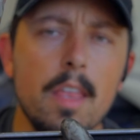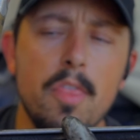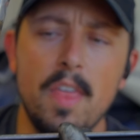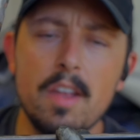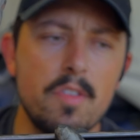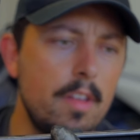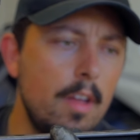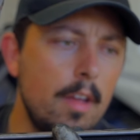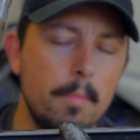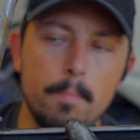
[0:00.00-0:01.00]
Things
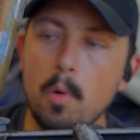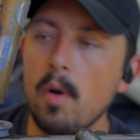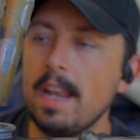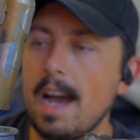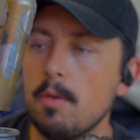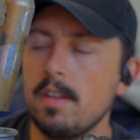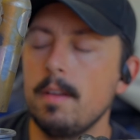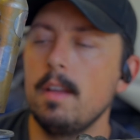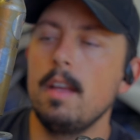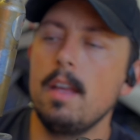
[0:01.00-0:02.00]
to point out:
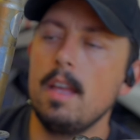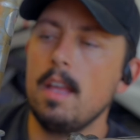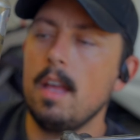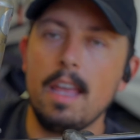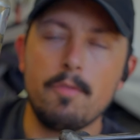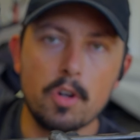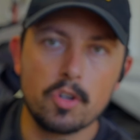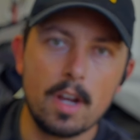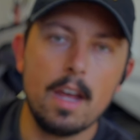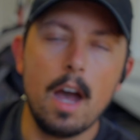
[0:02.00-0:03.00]
if you're
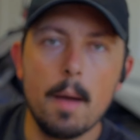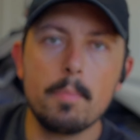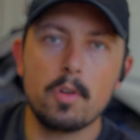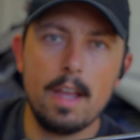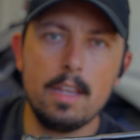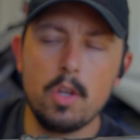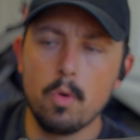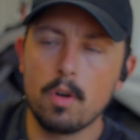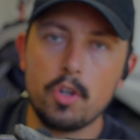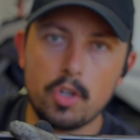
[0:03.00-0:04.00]
trying to upgrade
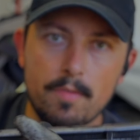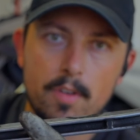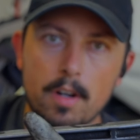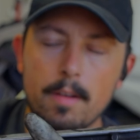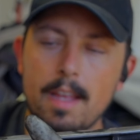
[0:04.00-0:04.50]
your shifter